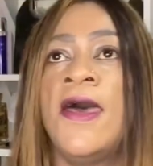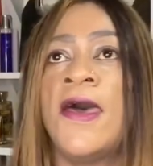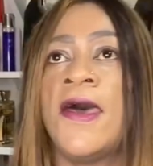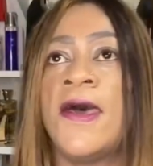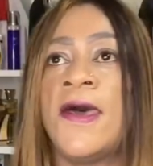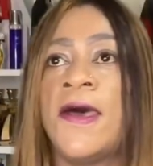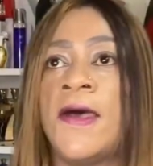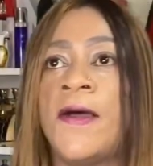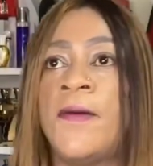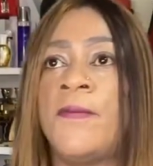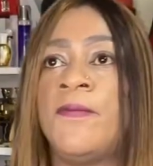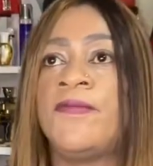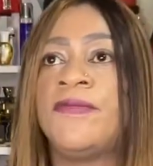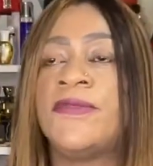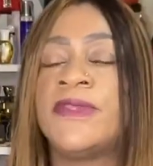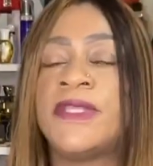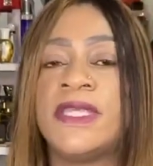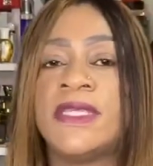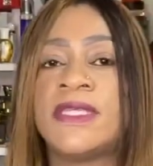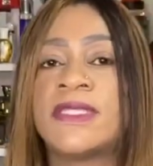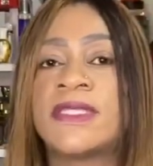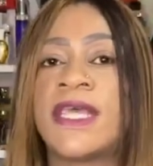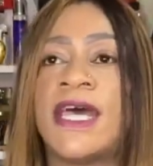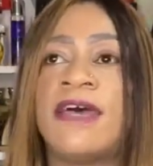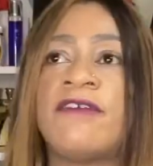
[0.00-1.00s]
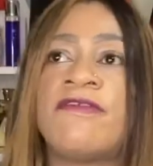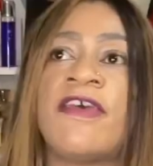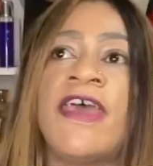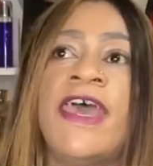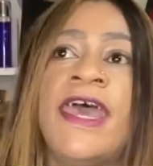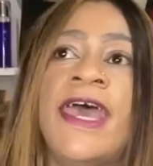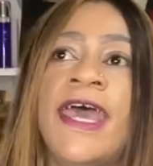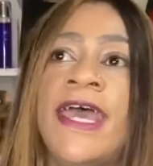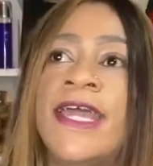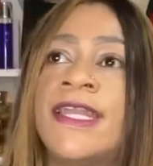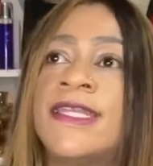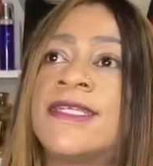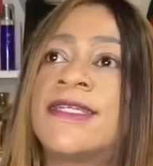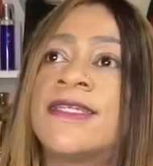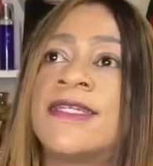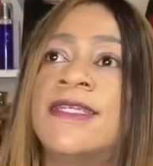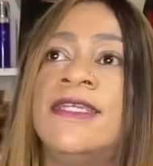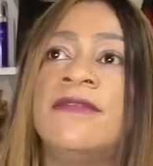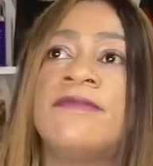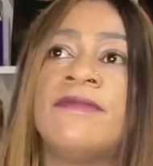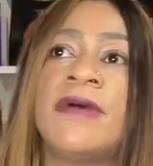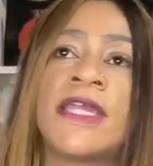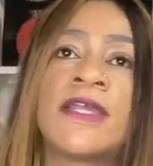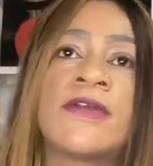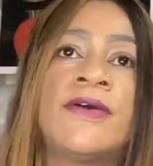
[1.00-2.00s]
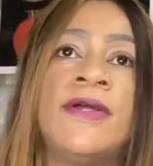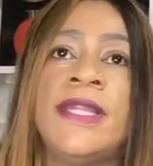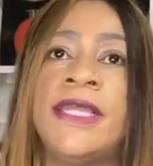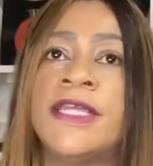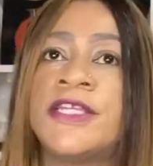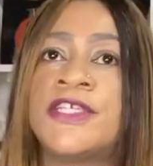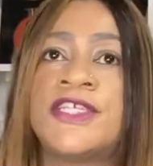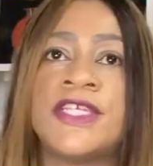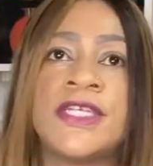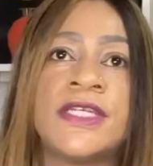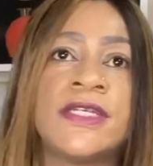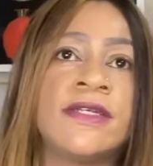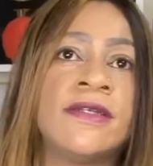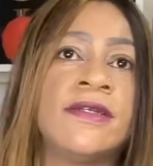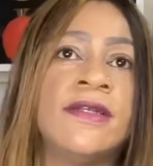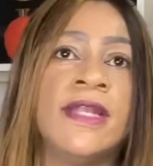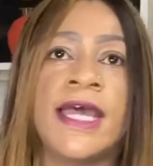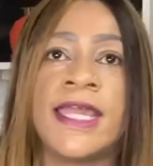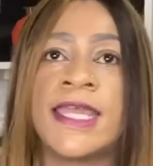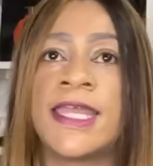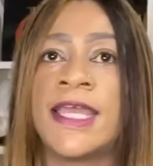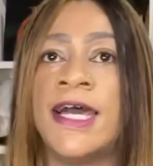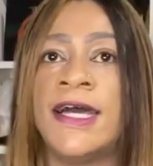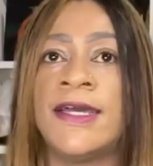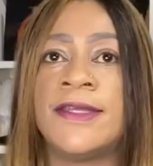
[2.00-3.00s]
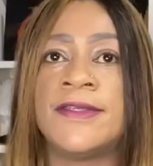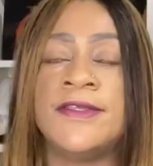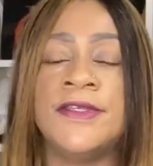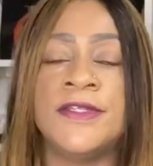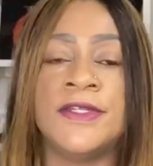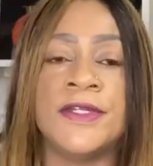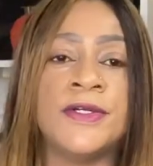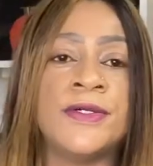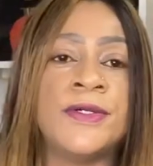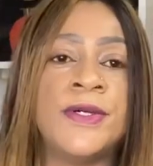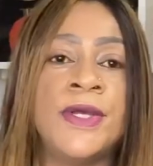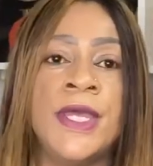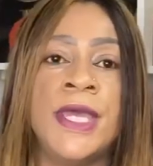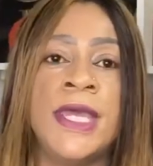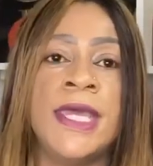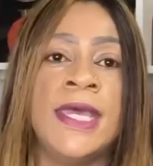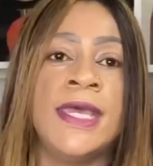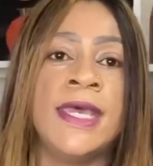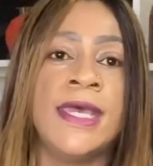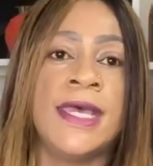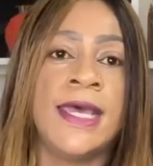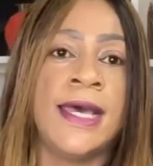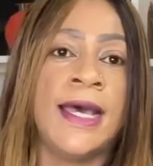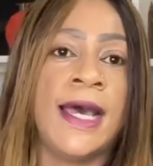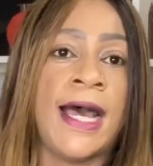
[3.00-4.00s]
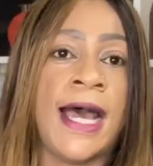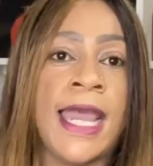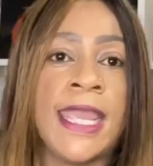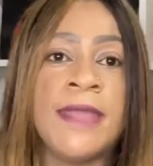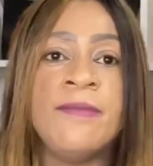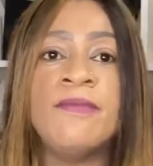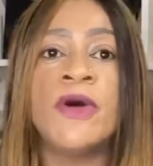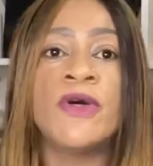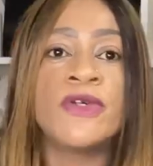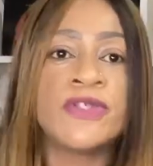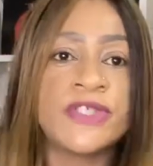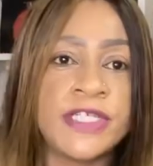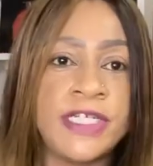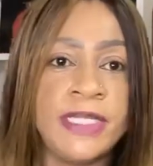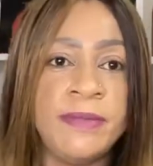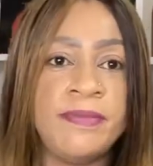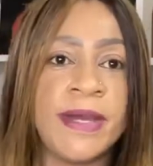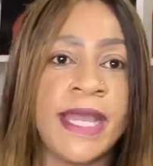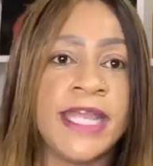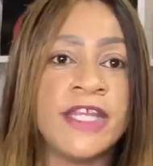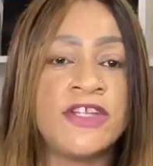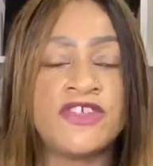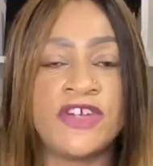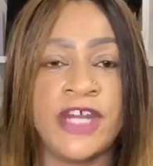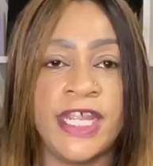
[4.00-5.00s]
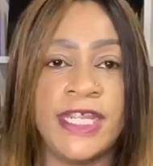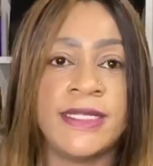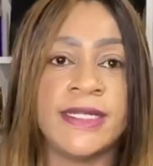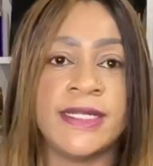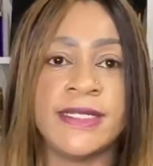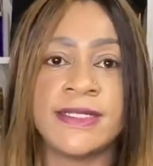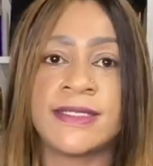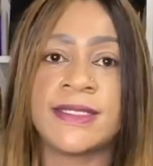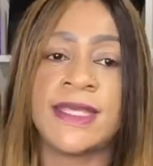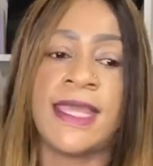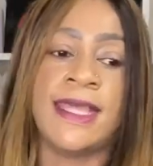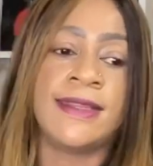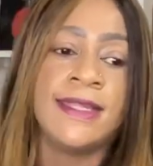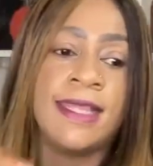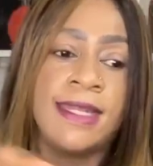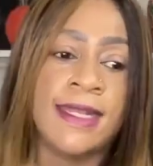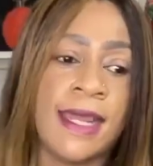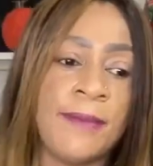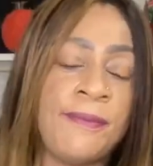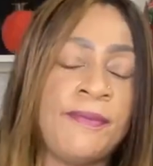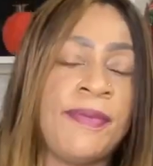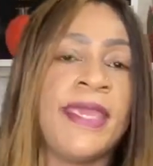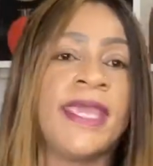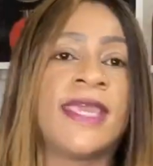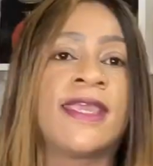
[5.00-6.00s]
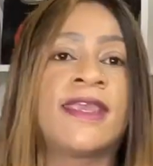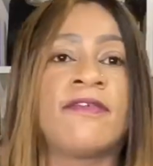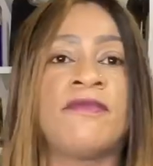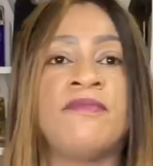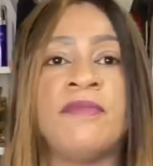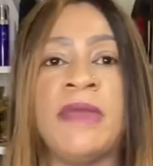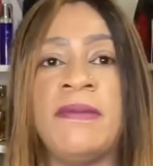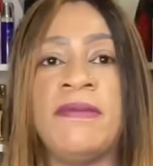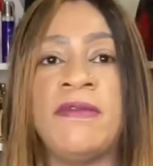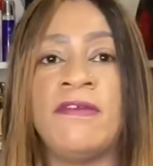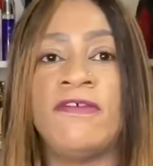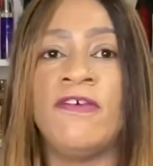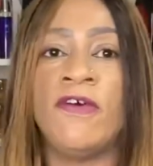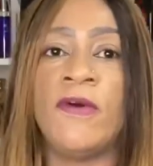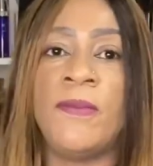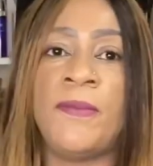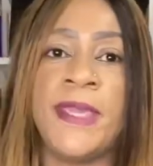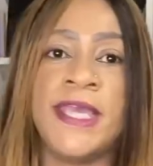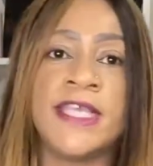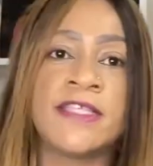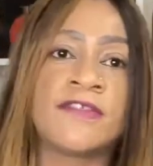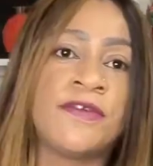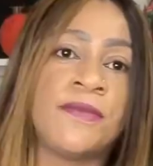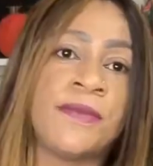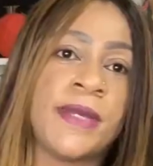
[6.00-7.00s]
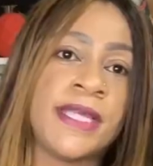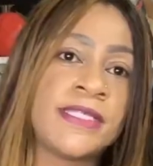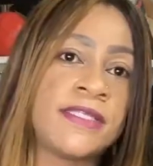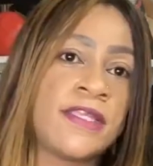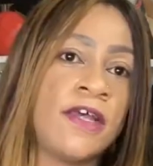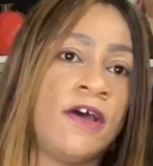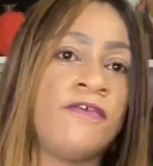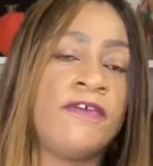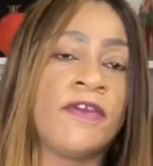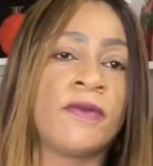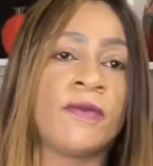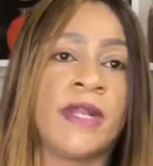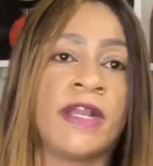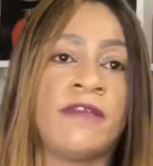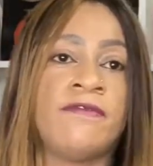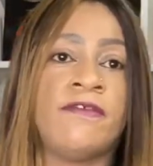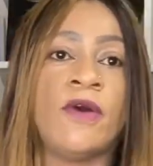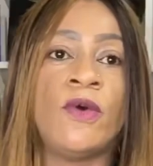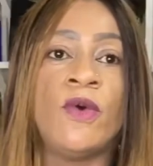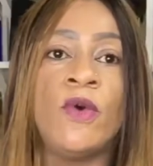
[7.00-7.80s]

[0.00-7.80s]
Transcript: Um, these I've had in my collection, like, uh, you know, uh, I mostly buy trainers and then I pick maybe four pairs for myself and whatever.